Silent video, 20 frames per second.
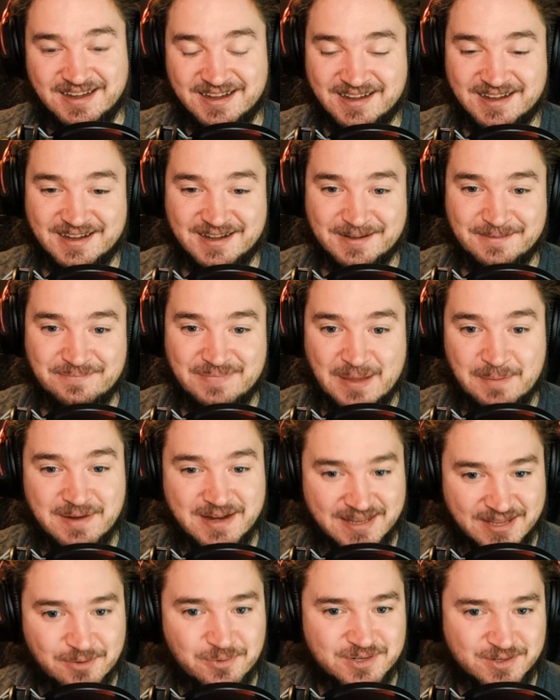
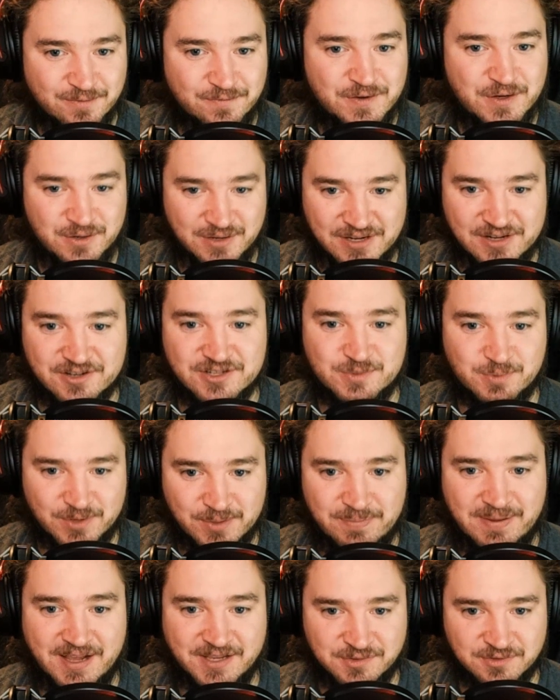there were a few years
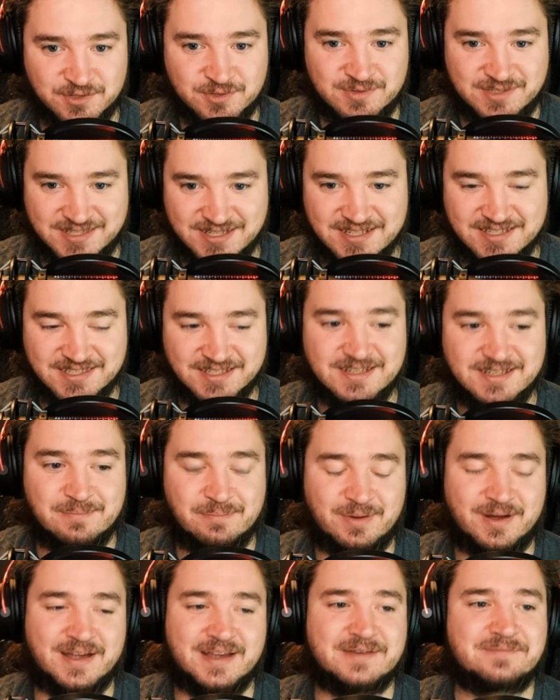where the pass rush was decent,
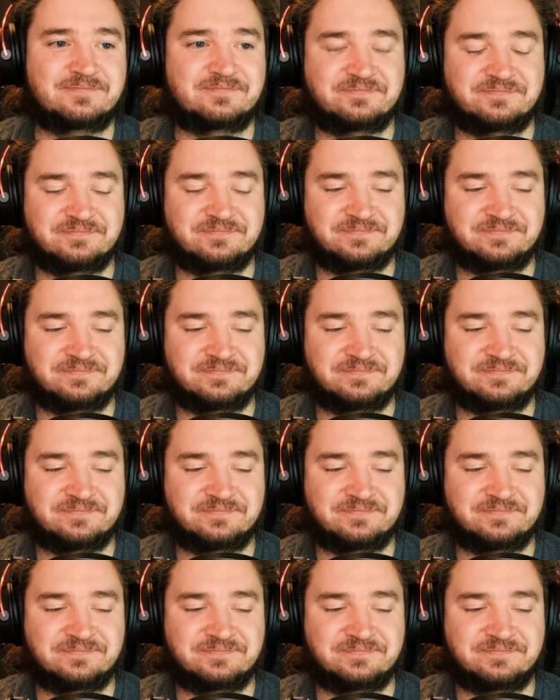but